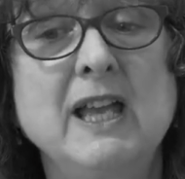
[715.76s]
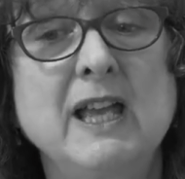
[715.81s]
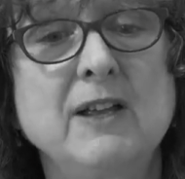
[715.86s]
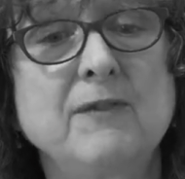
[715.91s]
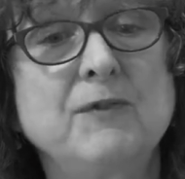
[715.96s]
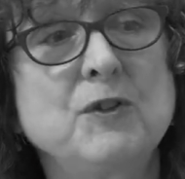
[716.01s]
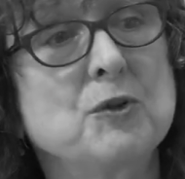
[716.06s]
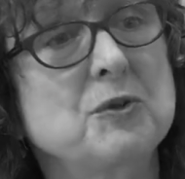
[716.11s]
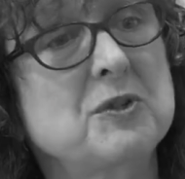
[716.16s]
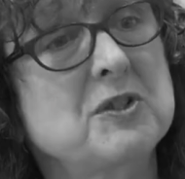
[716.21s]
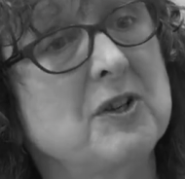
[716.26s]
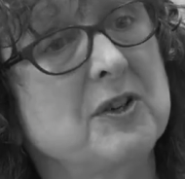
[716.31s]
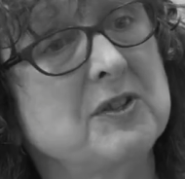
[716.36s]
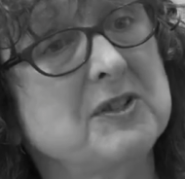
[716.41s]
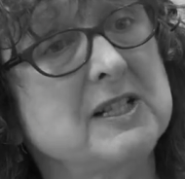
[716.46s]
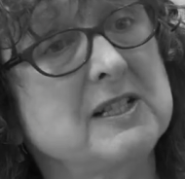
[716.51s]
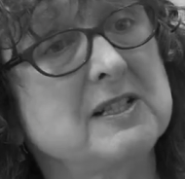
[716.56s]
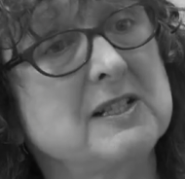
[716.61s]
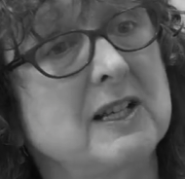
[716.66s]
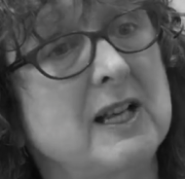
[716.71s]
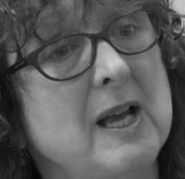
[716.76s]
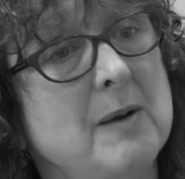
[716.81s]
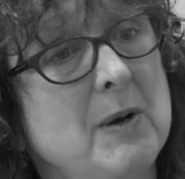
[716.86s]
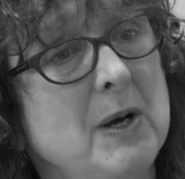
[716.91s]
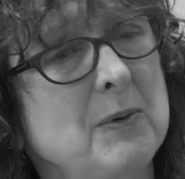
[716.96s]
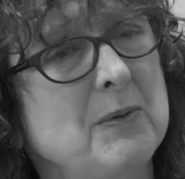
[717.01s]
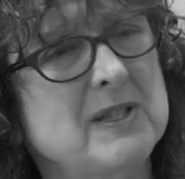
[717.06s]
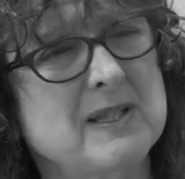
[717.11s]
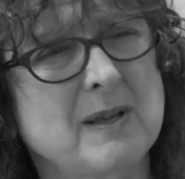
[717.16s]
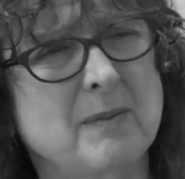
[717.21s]
If you're starting to come
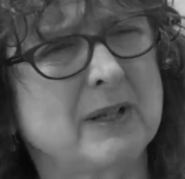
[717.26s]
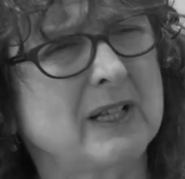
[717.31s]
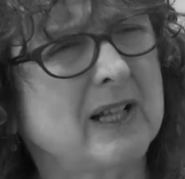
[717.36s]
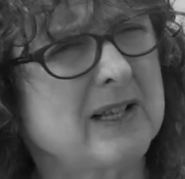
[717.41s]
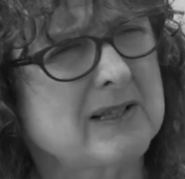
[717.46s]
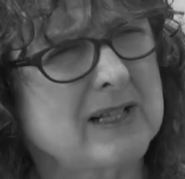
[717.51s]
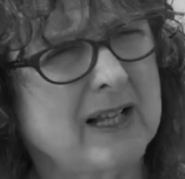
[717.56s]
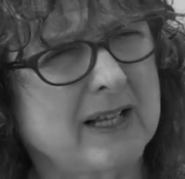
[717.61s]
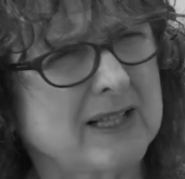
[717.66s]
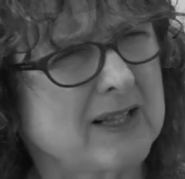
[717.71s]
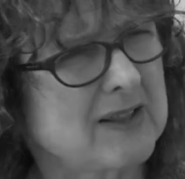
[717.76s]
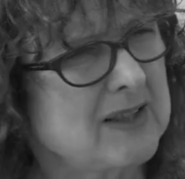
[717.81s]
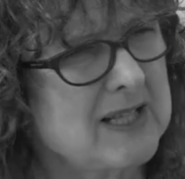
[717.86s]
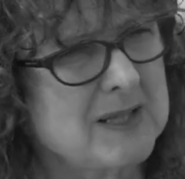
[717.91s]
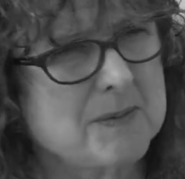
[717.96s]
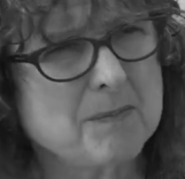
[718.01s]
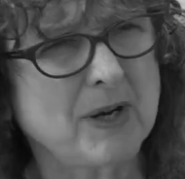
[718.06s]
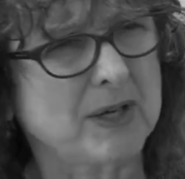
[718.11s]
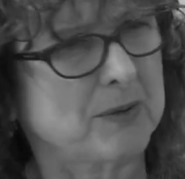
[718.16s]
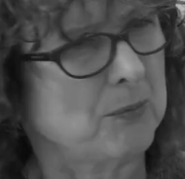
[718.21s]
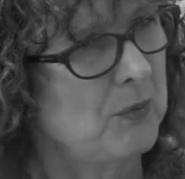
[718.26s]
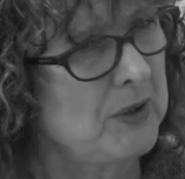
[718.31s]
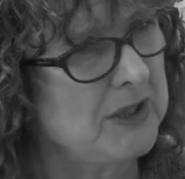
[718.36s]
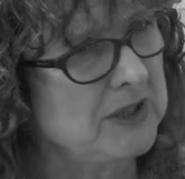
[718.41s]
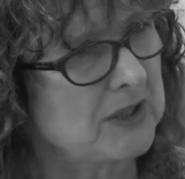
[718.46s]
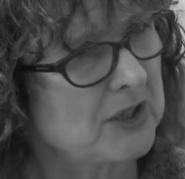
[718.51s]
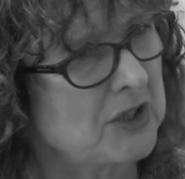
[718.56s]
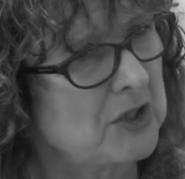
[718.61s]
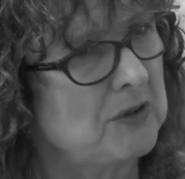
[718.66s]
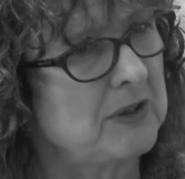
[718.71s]
up with something that's like, this might
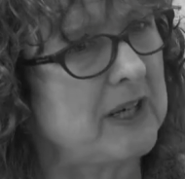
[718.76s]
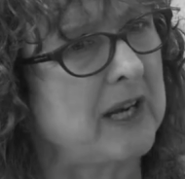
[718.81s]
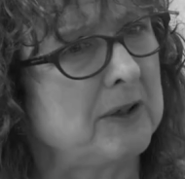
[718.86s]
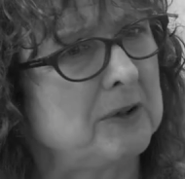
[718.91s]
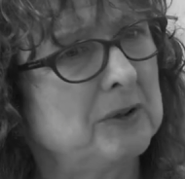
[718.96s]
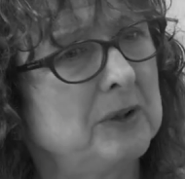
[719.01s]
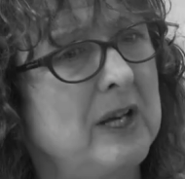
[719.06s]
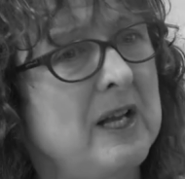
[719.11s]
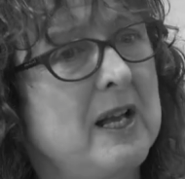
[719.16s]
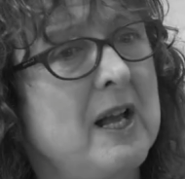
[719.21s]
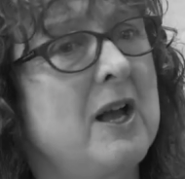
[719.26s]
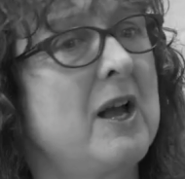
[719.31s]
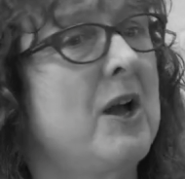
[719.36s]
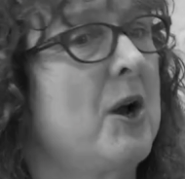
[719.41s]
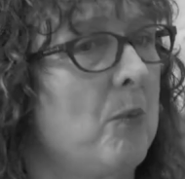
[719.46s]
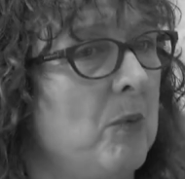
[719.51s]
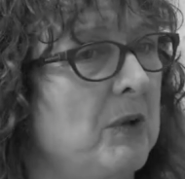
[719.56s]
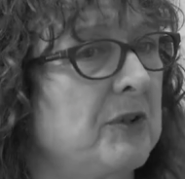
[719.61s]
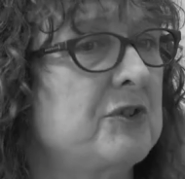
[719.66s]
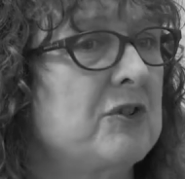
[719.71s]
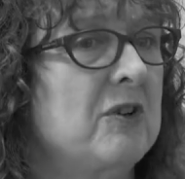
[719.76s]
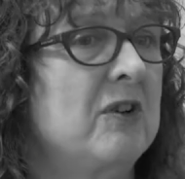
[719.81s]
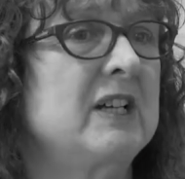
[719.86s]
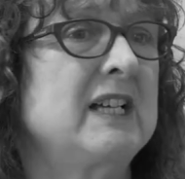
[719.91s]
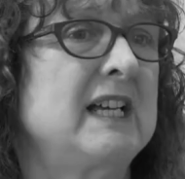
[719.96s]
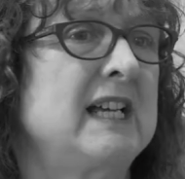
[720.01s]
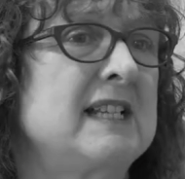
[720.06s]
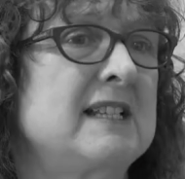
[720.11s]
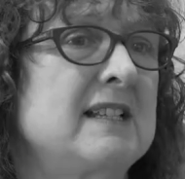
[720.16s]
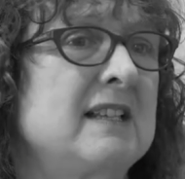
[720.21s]
work, you know, well, try
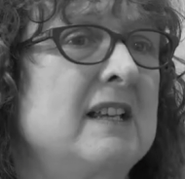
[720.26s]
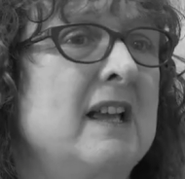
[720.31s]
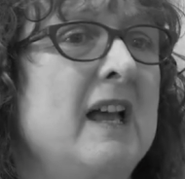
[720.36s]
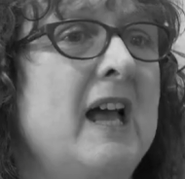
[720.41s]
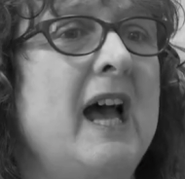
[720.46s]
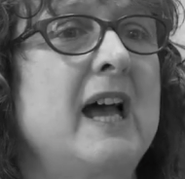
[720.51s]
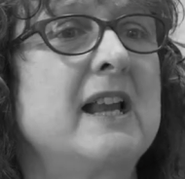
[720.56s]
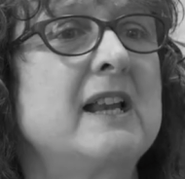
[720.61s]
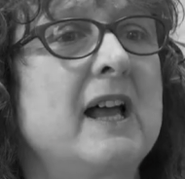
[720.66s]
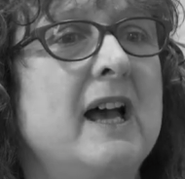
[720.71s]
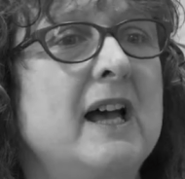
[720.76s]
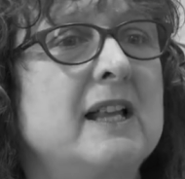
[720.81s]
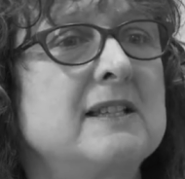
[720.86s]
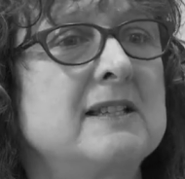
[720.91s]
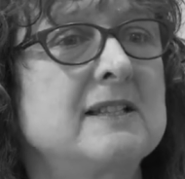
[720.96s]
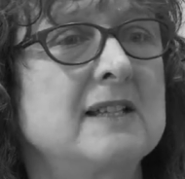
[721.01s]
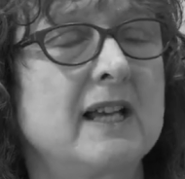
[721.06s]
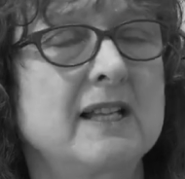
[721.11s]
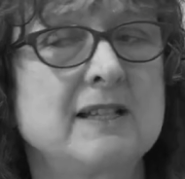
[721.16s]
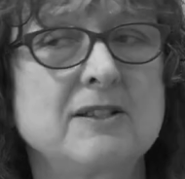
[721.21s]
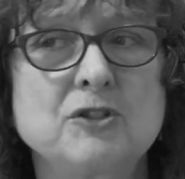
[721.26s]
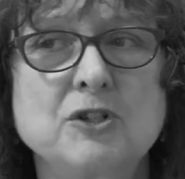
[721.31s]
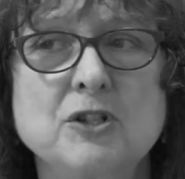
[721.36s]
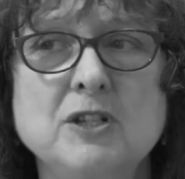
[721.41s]
it. And